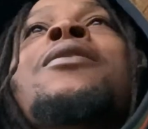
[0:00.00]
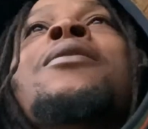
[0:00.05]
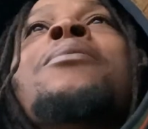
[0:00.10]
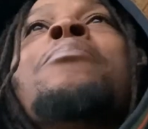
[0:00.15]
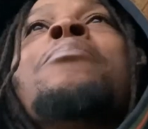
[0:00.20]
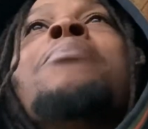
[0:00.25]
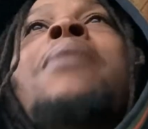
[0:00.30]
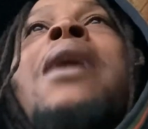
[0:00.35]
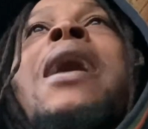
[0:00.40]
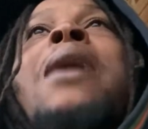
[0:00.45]

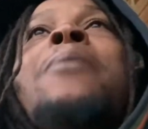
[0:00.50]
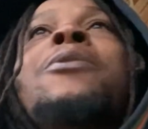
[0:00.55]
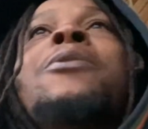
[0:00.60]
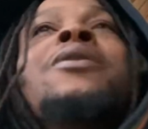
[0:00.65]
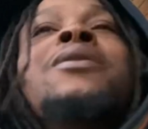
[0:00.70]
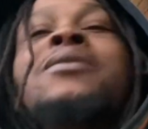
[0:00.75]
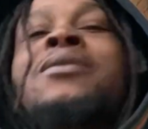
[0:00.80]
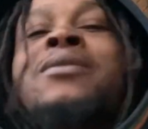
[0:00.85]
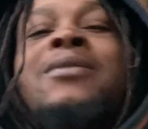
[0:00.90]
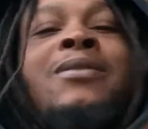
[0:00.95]

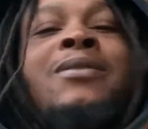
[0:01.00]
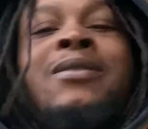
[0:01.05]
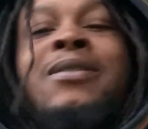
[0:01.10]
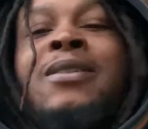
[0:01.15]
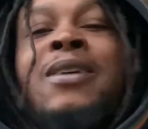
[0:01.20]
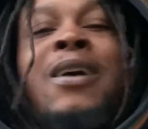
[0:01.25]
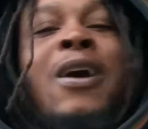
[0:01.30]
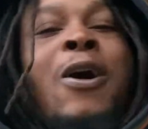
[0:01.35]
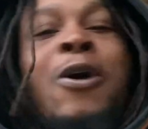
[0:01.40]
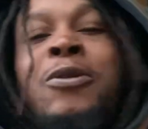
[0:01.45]
mama,
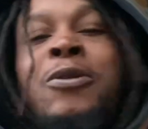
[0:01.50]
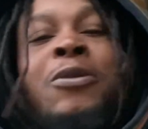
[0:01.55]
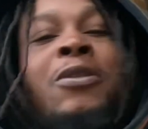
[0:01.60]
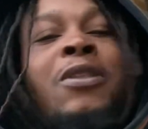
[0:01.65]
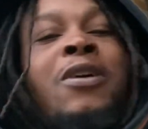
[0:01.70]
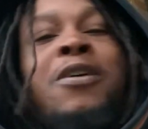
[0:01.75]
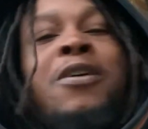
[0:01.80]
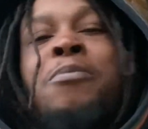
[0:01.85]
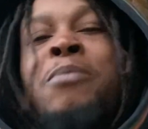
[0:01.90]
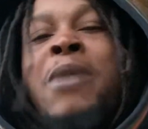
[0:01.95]
all the
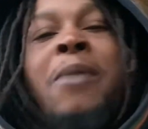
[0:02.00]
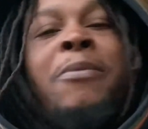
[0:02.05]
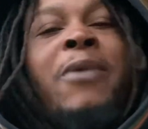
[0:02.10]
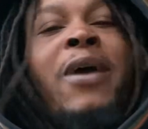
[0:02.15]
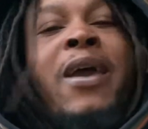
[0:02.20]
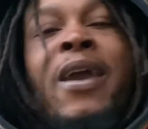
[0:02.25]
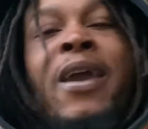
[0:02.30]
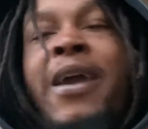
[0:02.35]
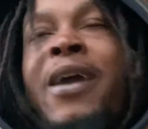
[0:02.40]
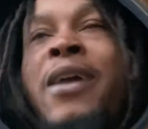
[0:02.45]
love mama
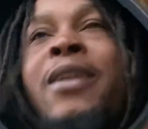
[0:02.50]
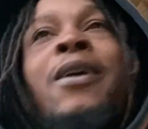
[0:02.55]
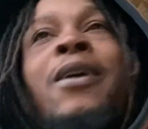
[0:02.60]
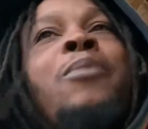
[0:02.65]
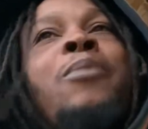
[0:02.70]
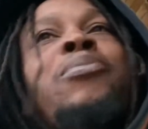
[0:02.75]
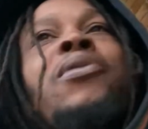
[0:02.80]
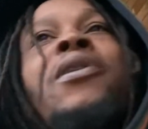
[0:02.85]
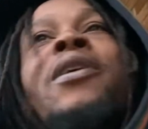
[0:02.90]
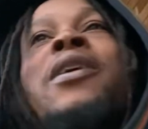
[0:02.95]
had, all the
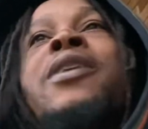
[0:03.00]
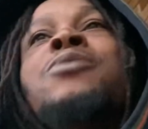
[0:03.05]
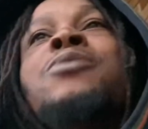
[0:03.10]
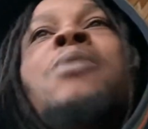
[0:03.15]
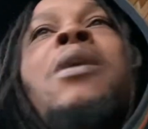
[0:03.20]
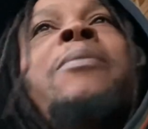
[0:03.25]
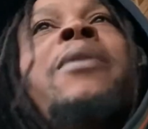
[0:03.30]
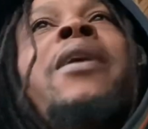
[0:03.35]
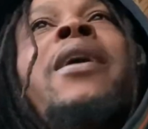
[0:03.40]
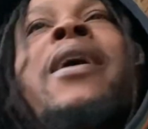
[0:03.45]
prayers
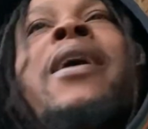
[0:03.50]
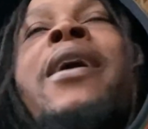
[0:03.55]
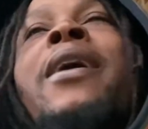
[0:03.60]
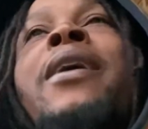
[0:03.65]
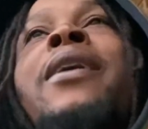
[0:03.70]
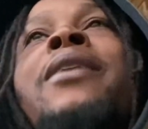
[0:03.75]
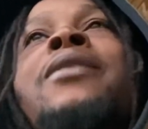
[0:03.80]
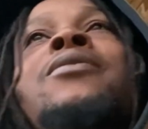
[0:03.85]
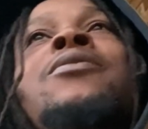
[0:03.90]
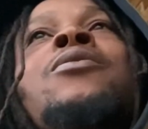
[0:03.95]
mama had,